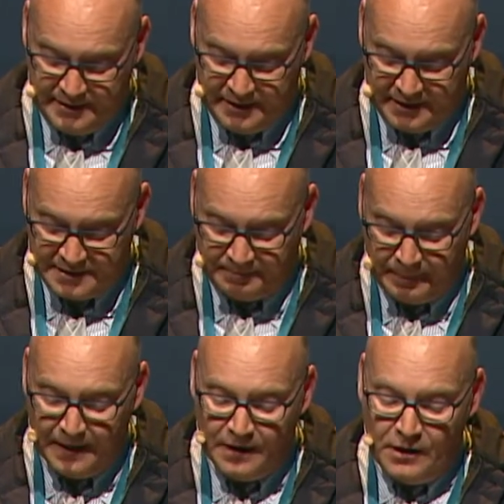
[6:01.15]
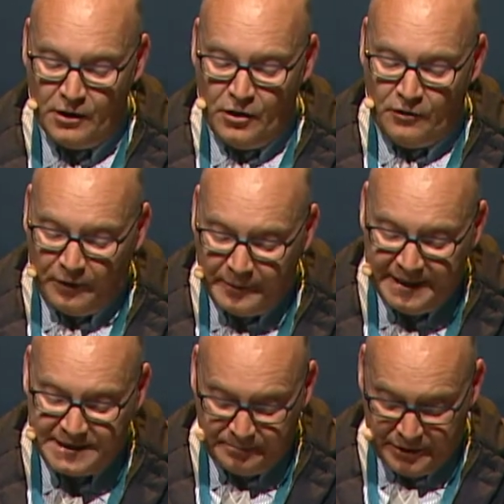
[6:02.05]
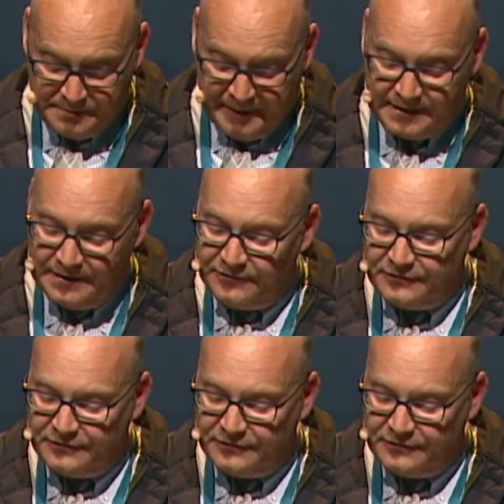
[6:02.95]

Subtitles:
things. From an ESA perspective,